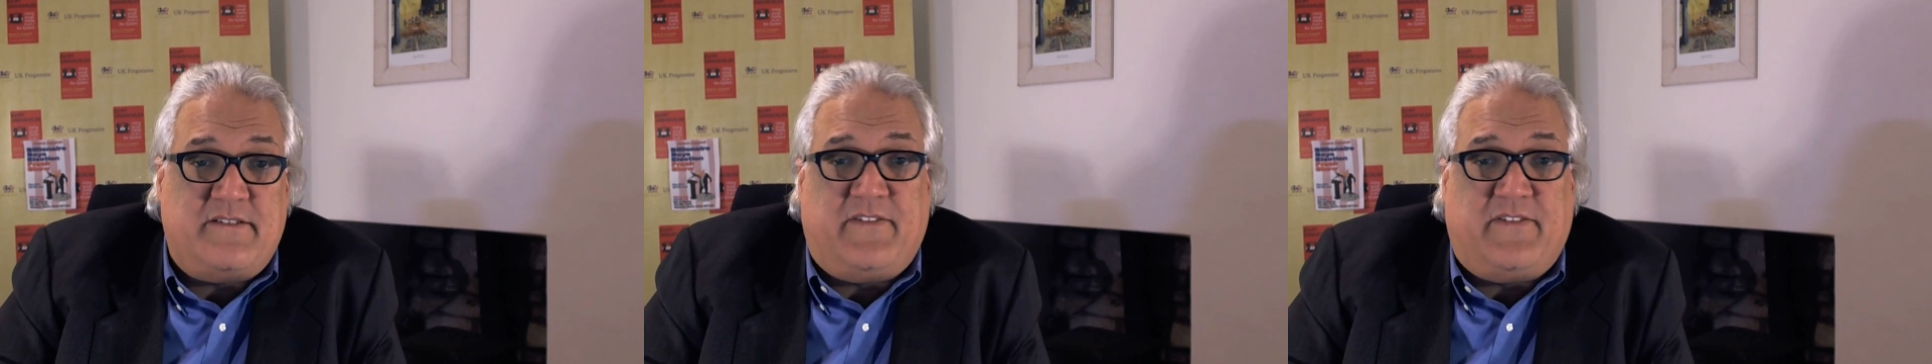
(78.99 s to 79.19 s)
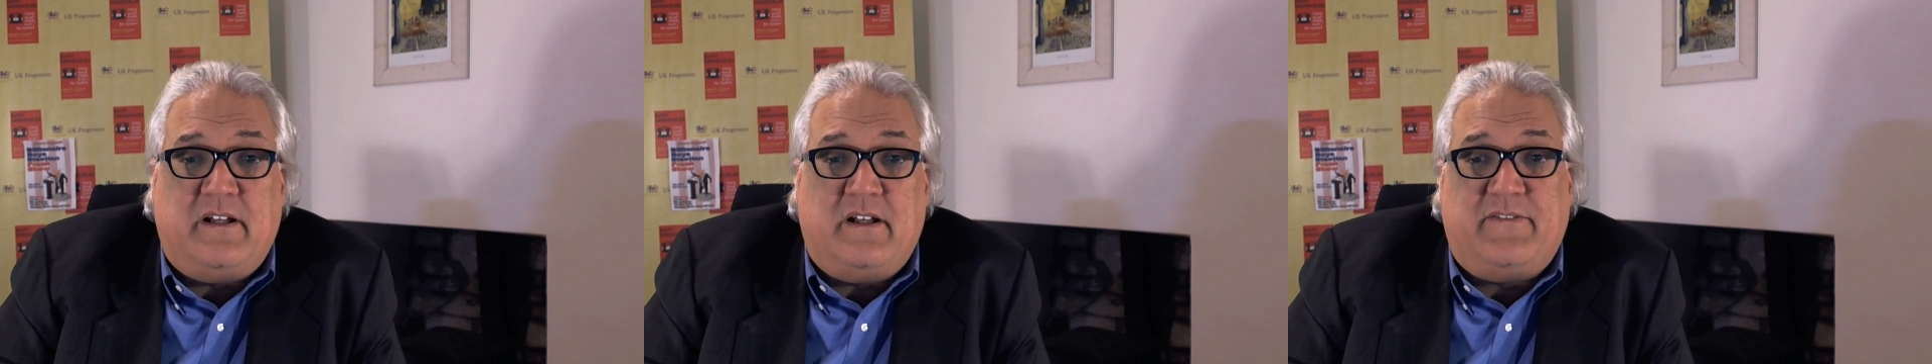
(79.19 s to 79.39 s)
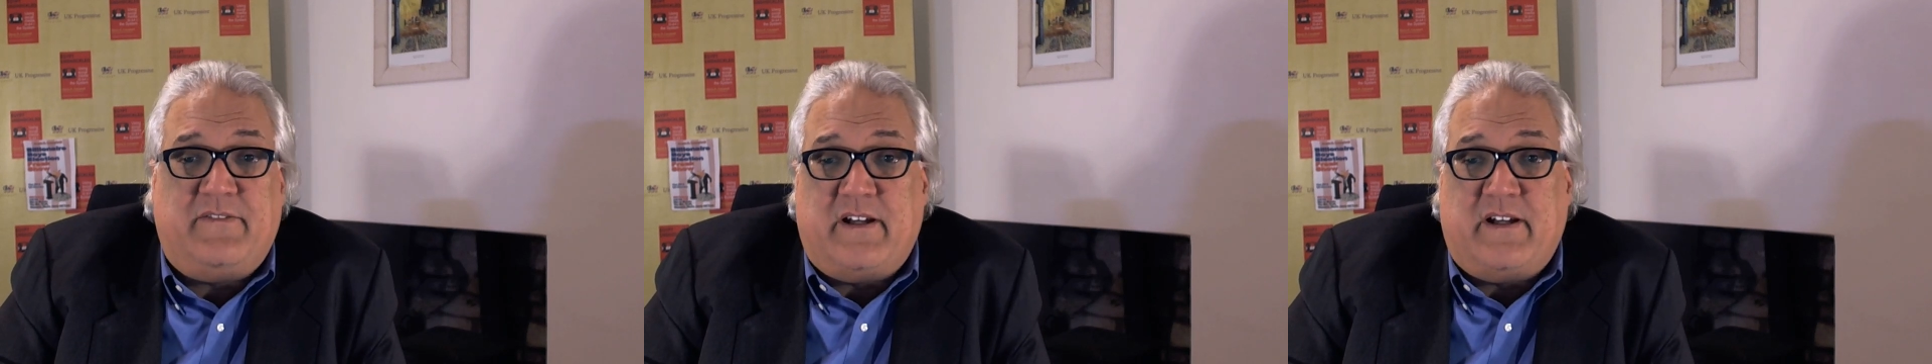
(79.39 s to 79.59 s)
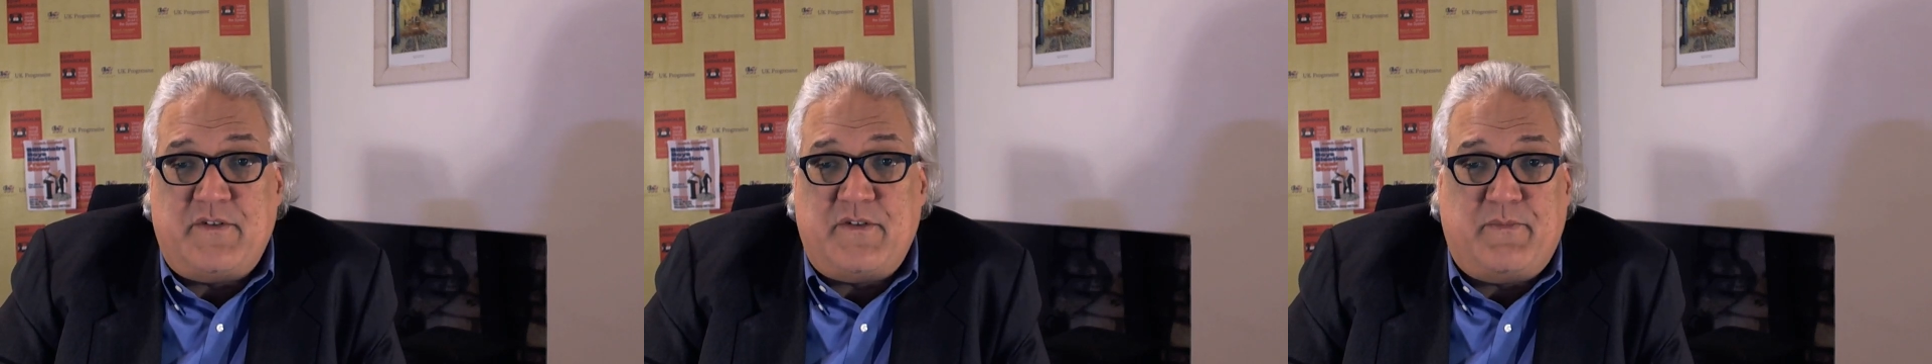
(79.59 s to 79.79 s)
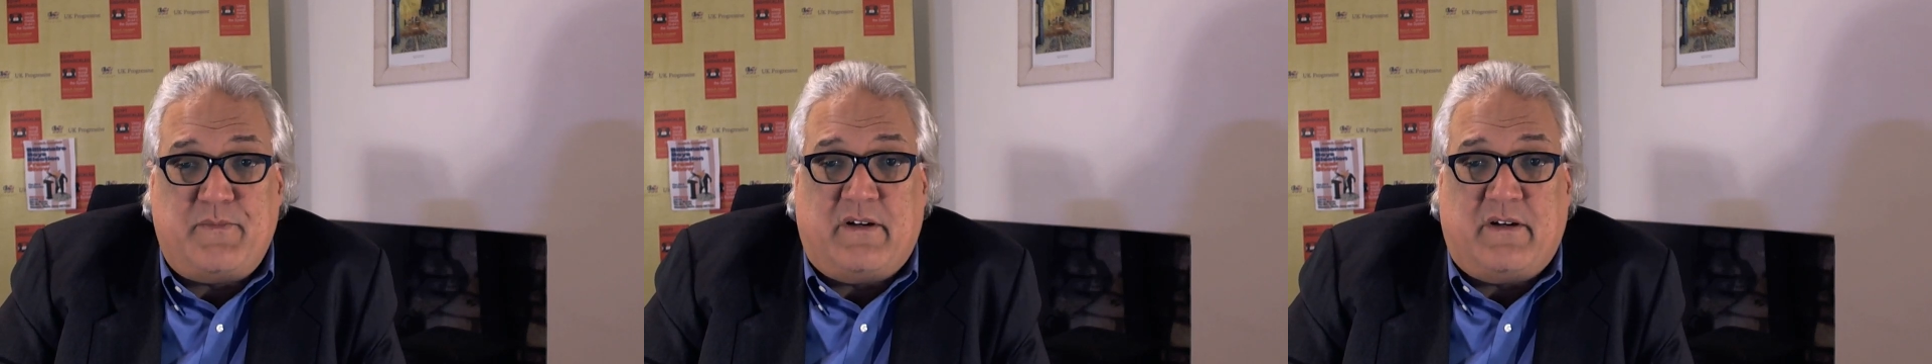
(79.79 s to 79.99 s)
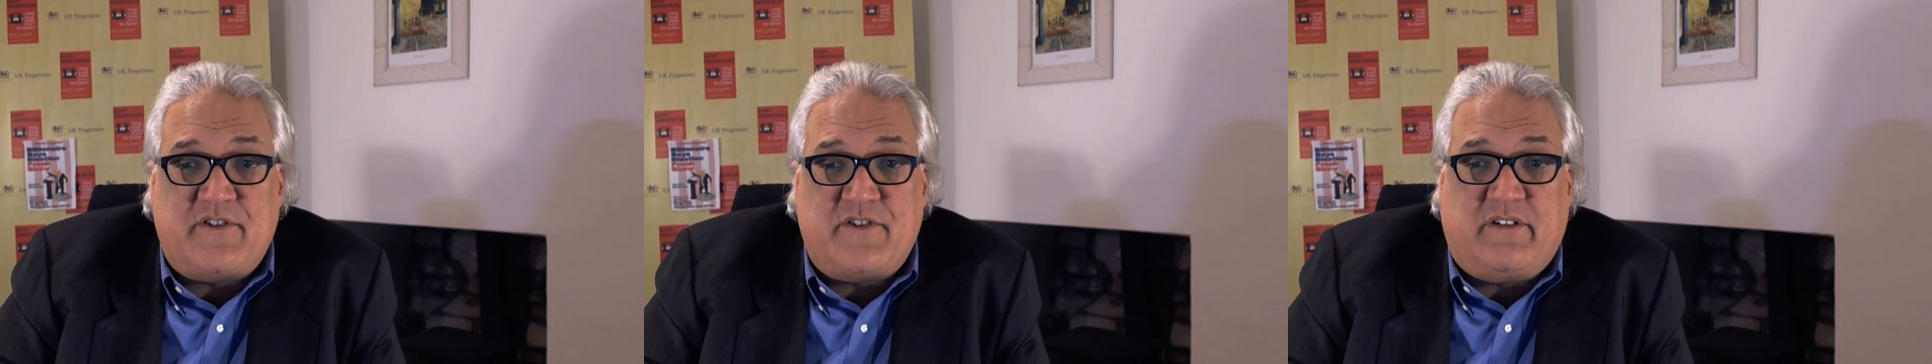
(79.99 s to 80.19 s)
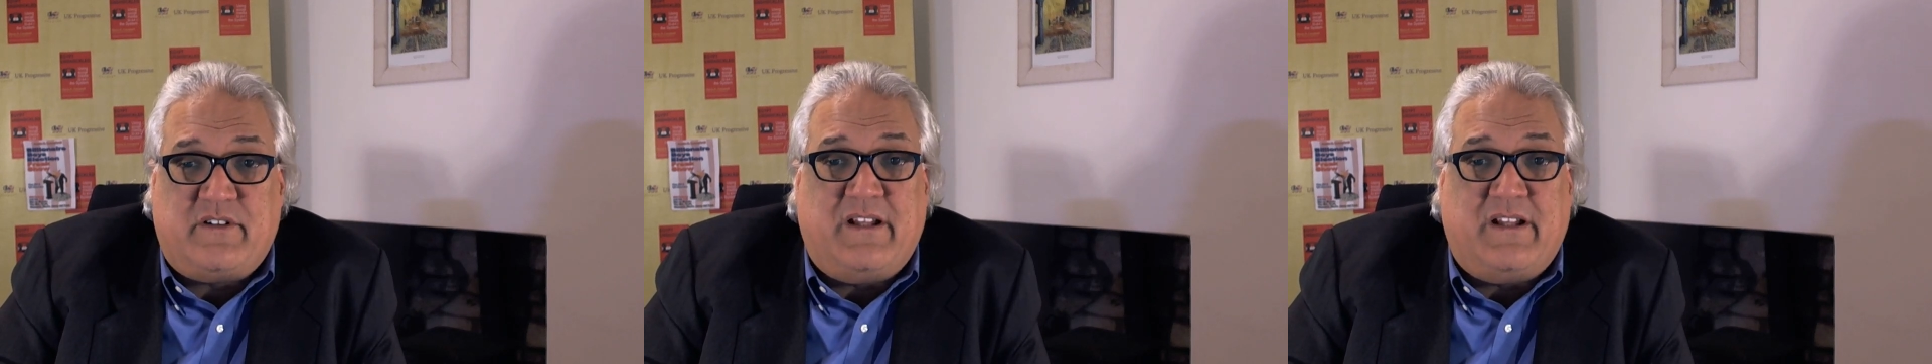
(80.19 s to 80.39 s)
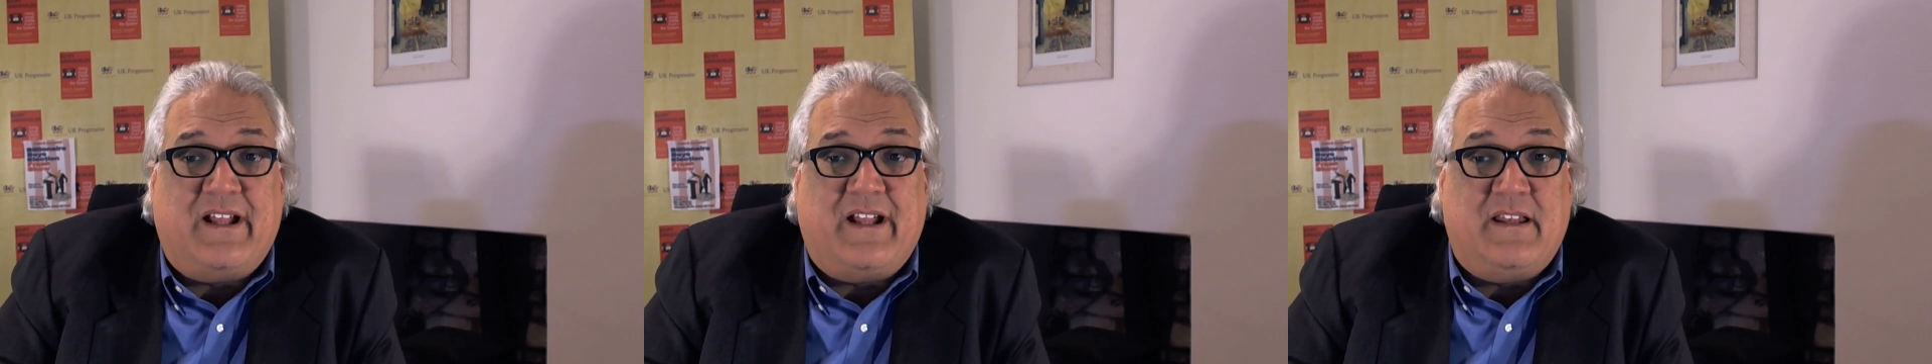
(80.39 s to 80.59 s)
and firefighters who perished
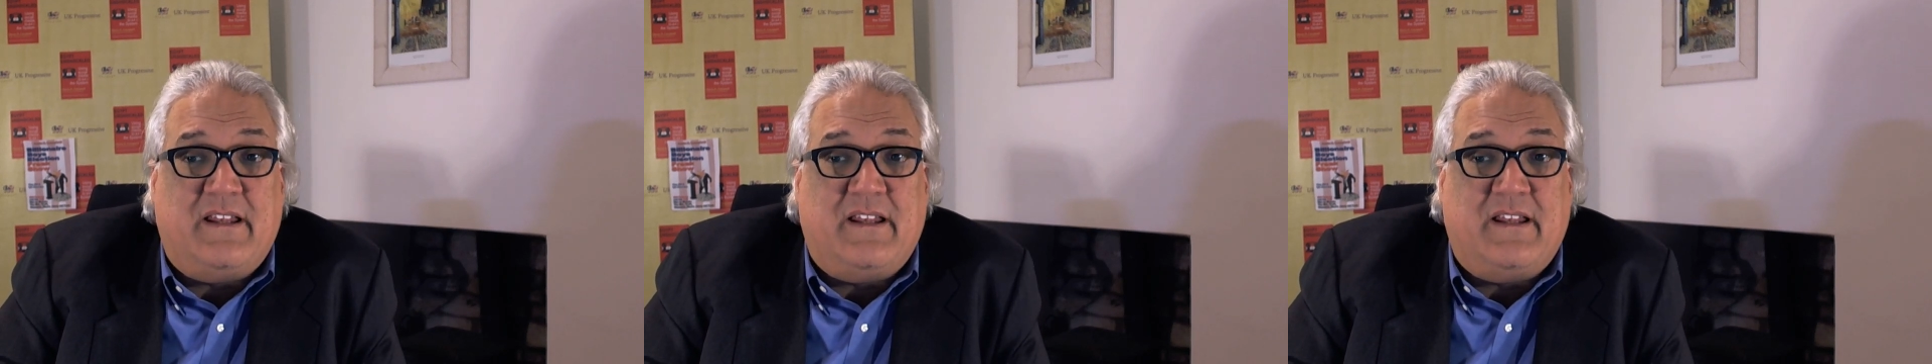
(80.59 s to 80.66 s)
on 9